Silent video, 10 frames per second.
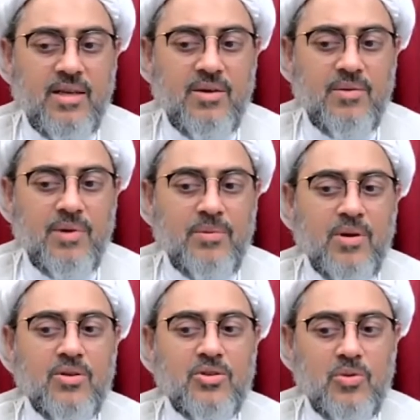But
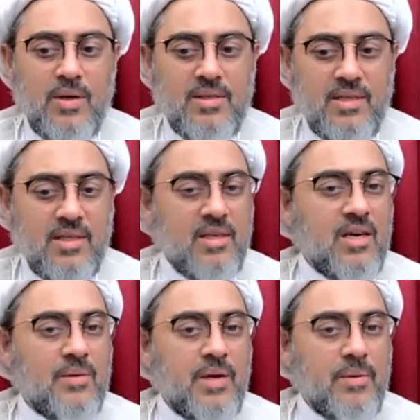because you are sitting
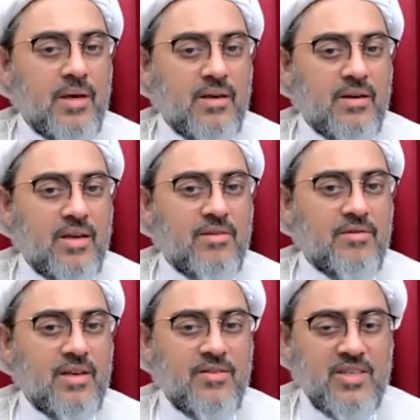here by my grave,
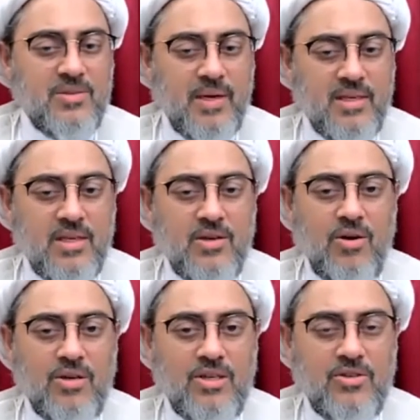in respect and
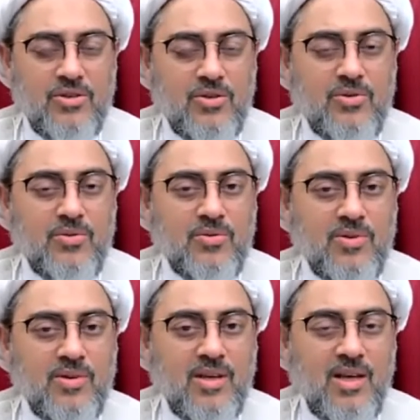honor to you,
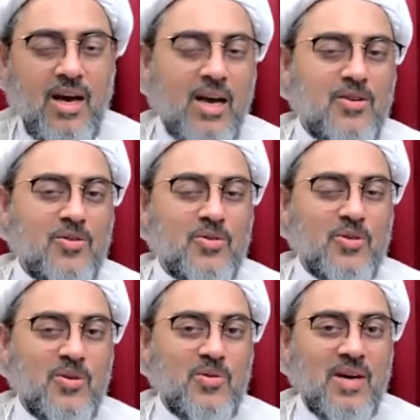I don't
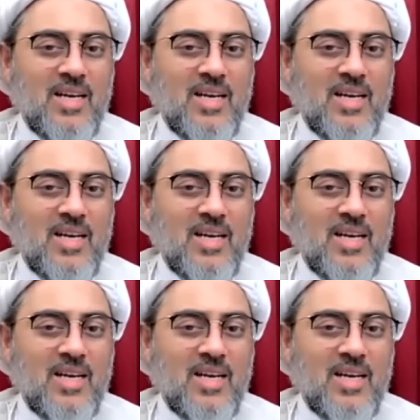go.